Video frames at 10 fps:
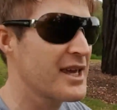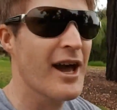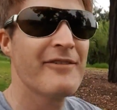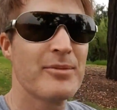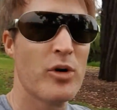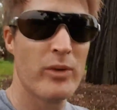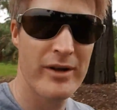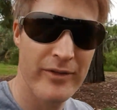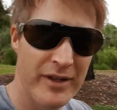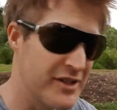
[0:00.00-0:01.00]
comfortable
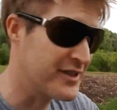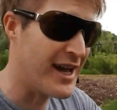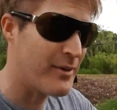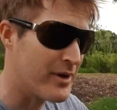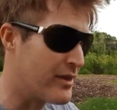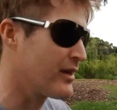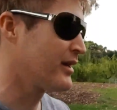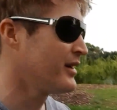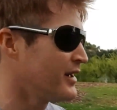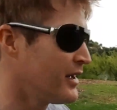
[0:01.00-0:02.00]
with to start with.
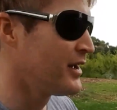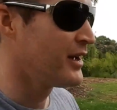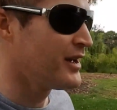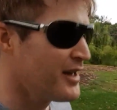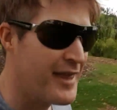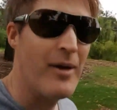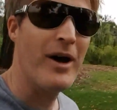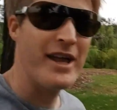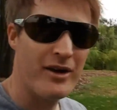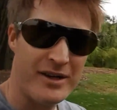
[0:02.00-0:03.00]

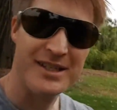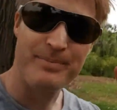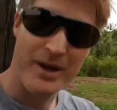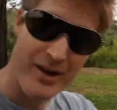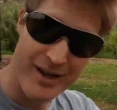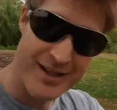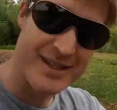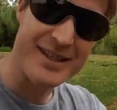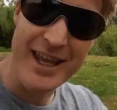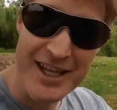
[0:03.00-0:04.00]
That way your
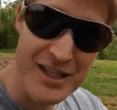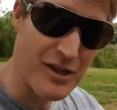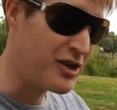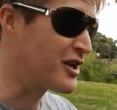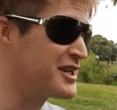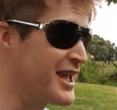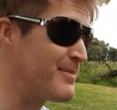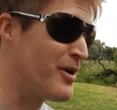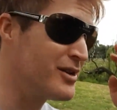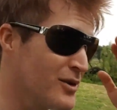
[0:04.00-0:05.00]
experience is teaching you. You're not going to
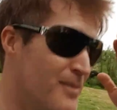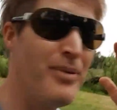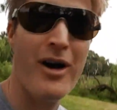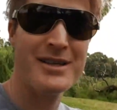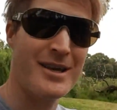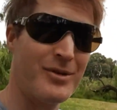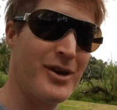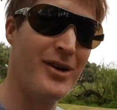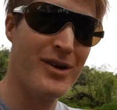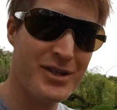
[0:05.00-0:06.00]
keep on doing bicep
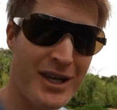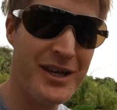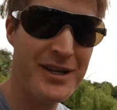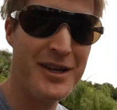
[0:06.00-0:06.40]
curls,